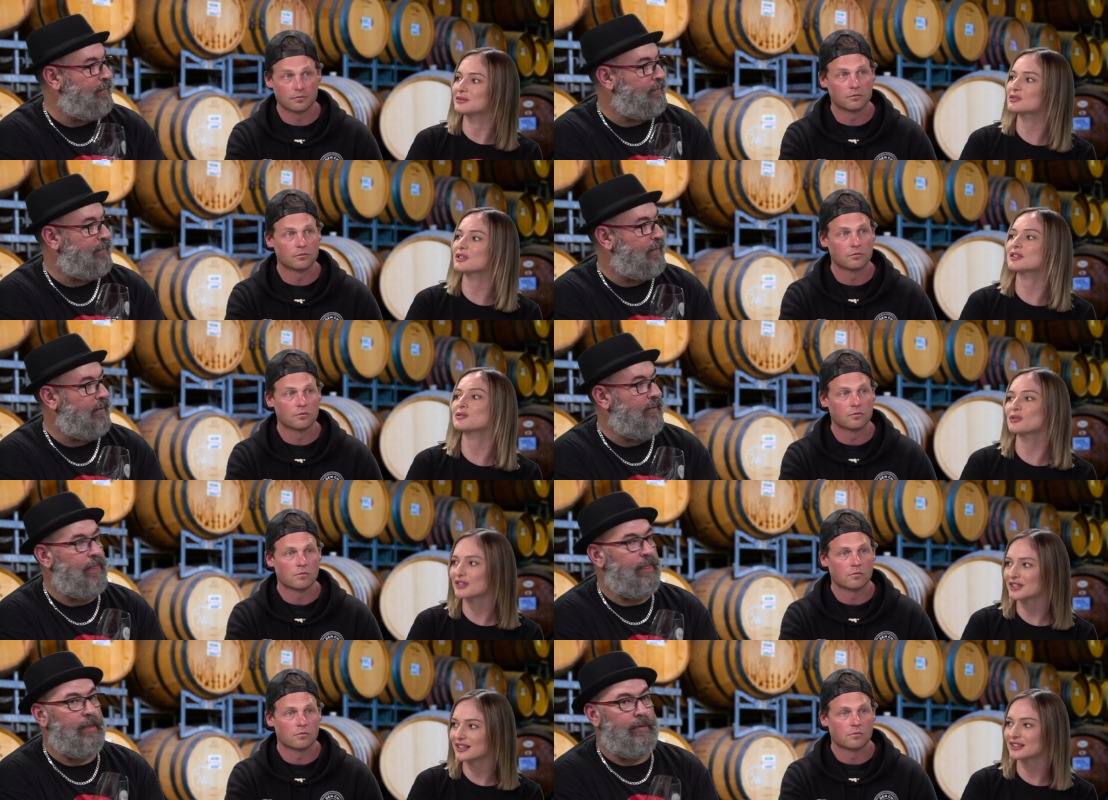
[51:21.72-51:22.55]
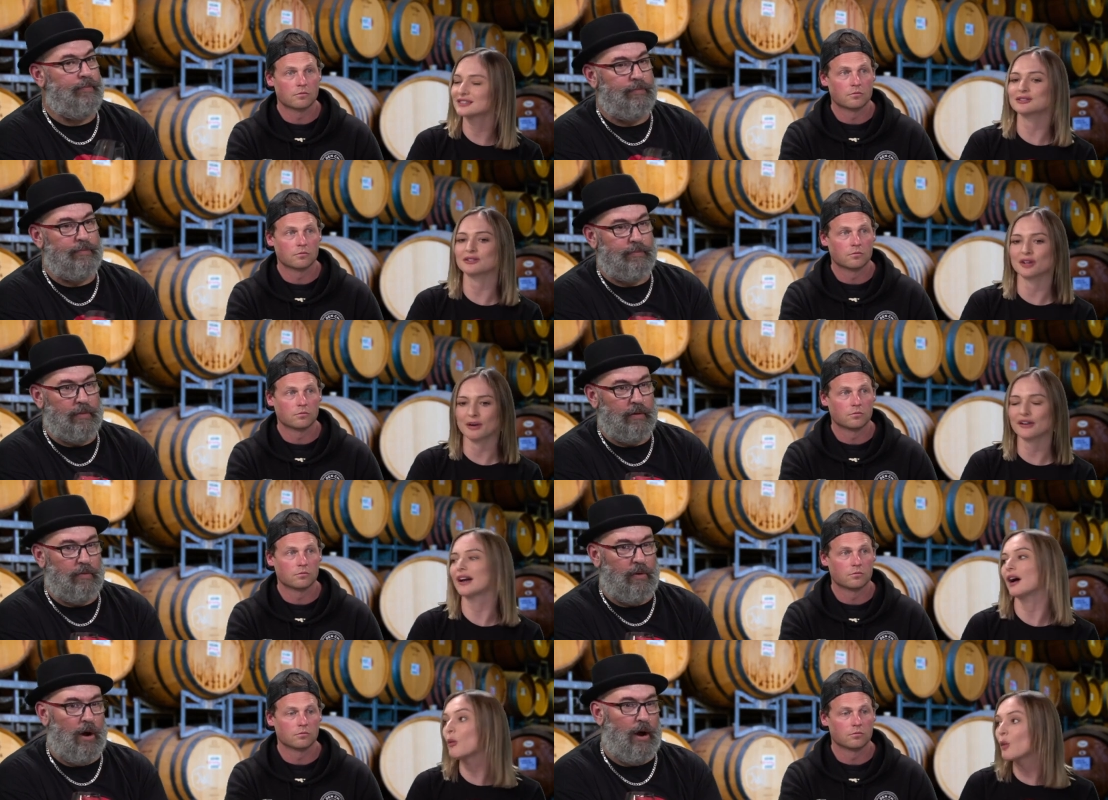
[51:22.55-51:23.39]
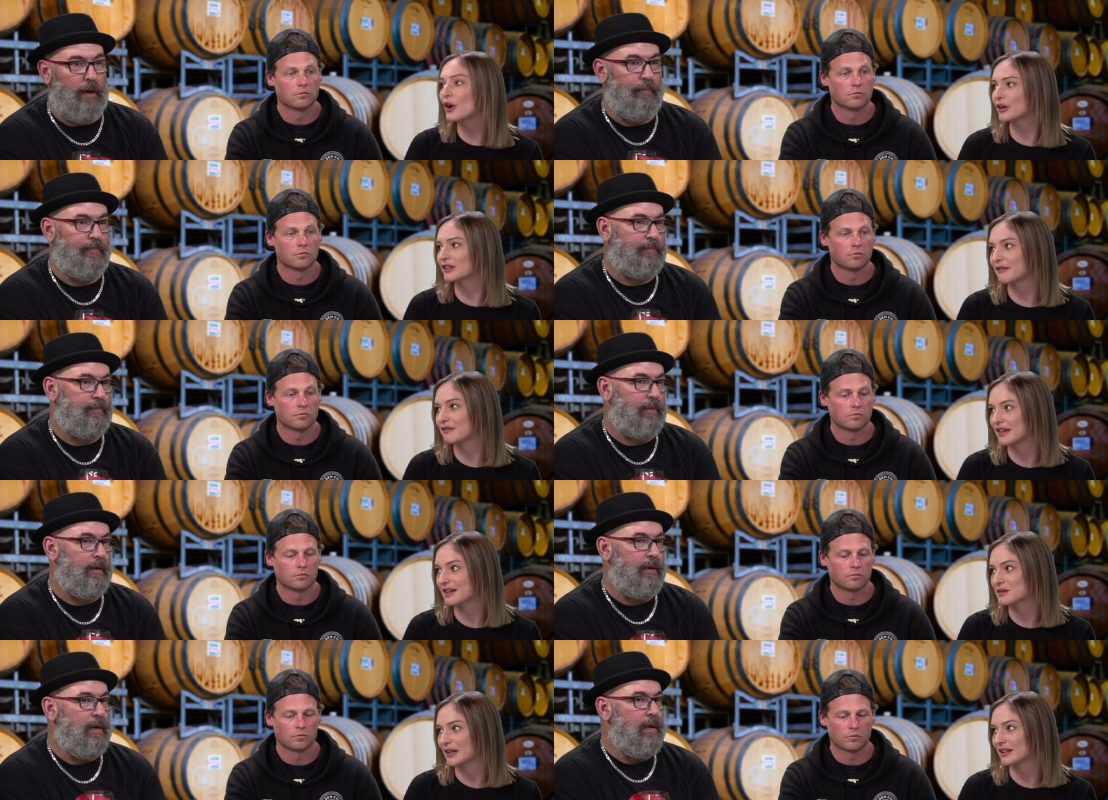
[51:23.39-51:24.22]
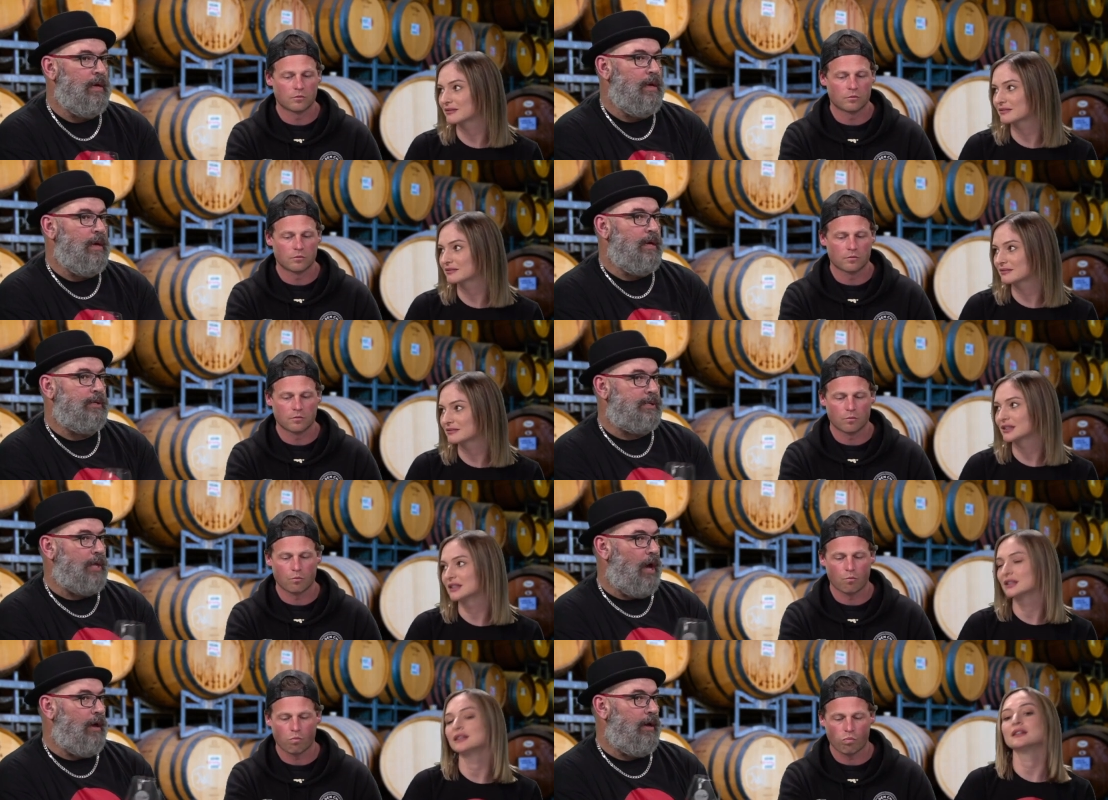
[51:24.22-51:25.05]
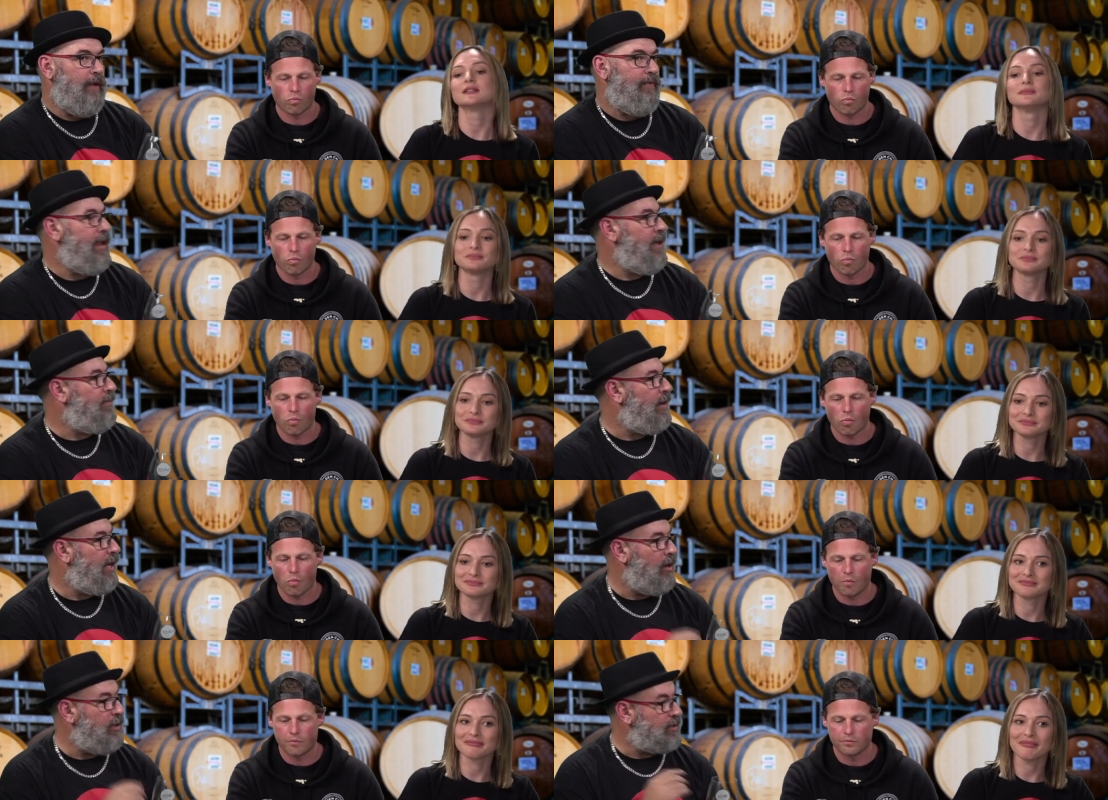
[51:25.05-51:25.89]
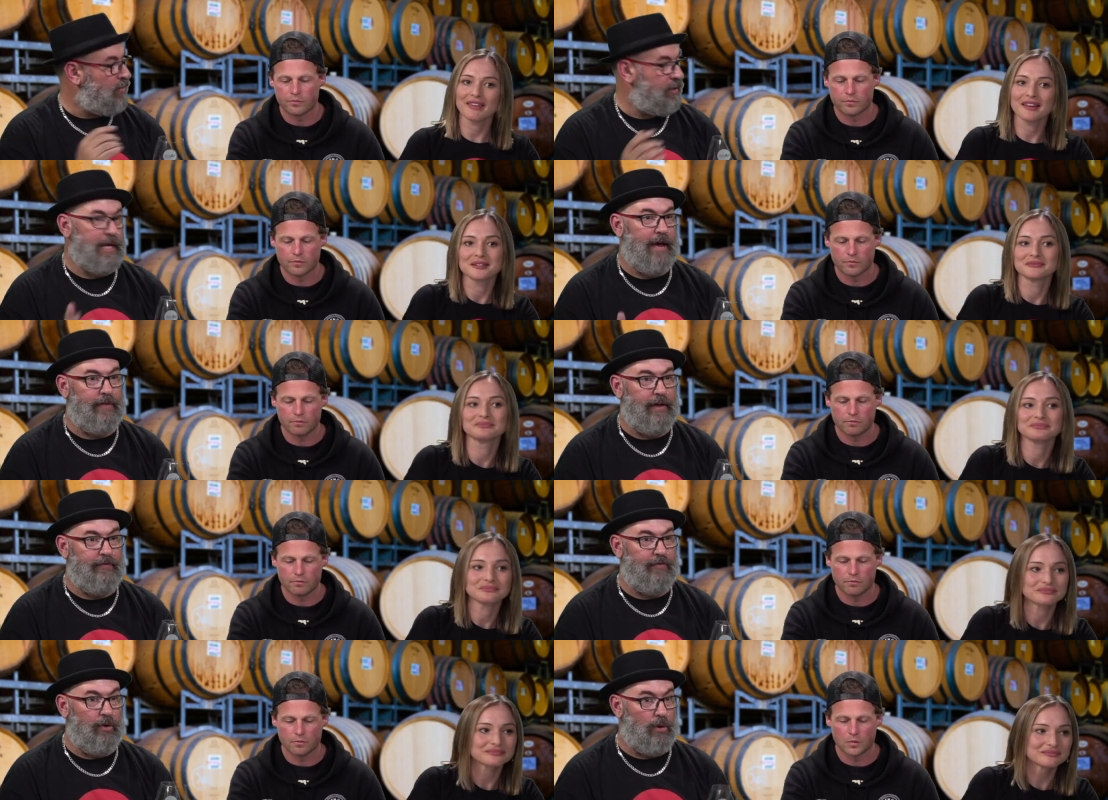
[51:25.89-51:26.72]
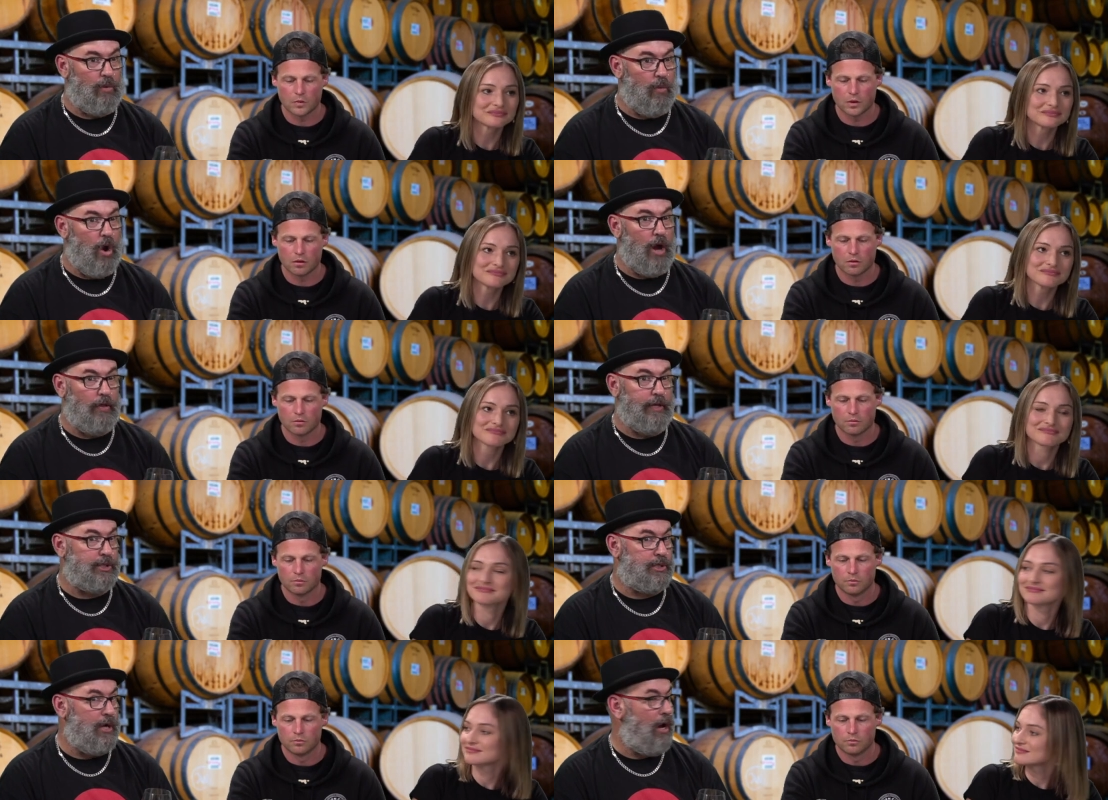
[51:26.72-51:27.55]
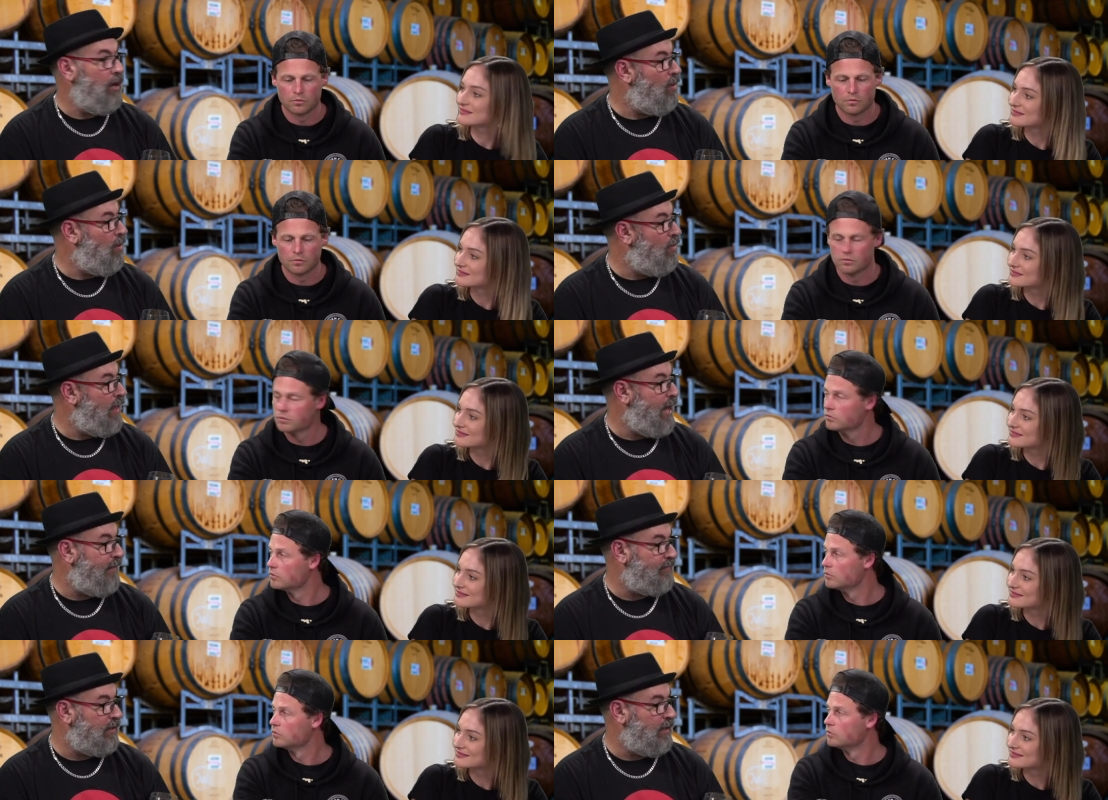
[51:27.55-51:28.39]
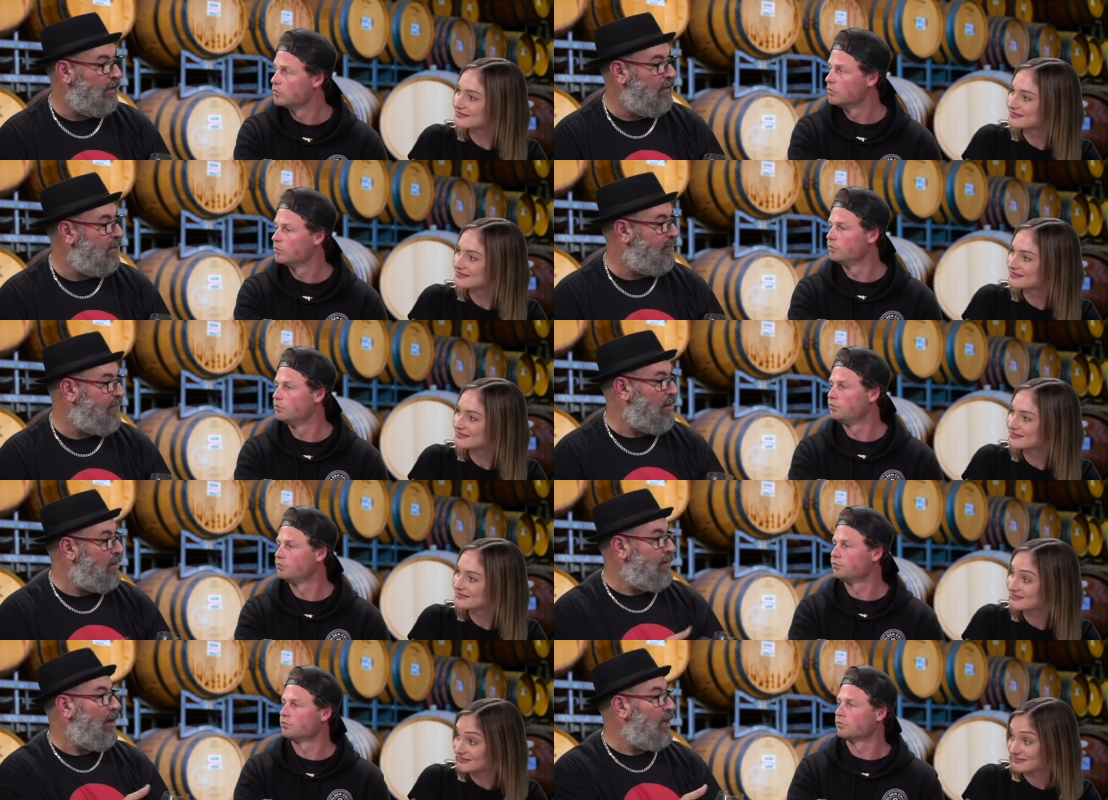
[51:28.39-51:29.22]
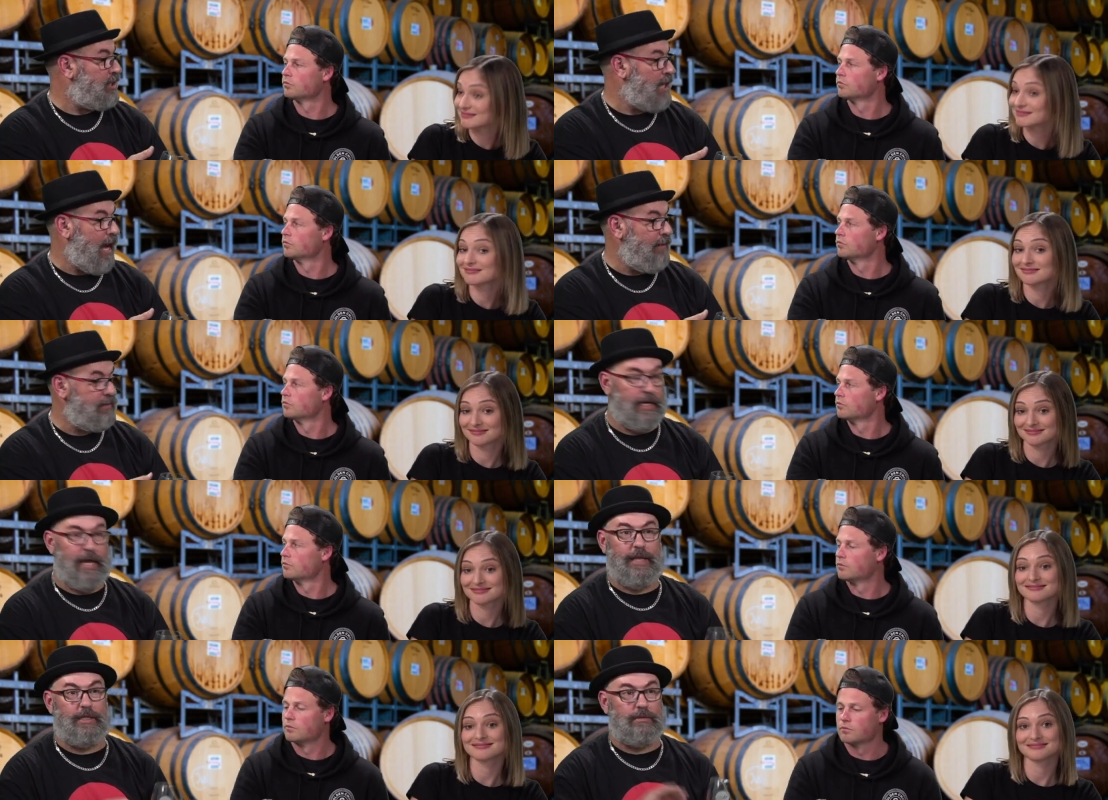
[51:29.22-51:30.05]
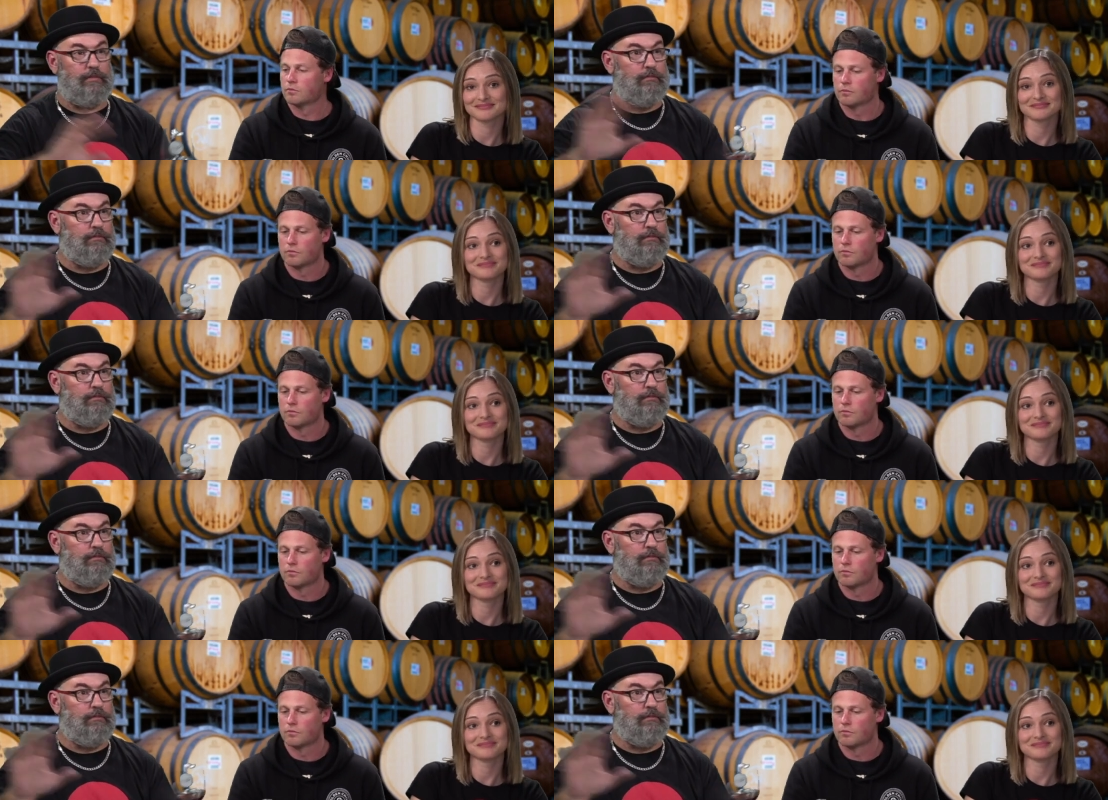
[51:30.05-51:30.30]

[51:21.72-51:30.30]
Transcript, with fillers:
Speaker 1: Trattoria de Roma. Okay, I'll work on that for next week.
Speaker 2: So, if anybody else wants to have their food or wine on this show, all they have to do, if they want to be like James and get his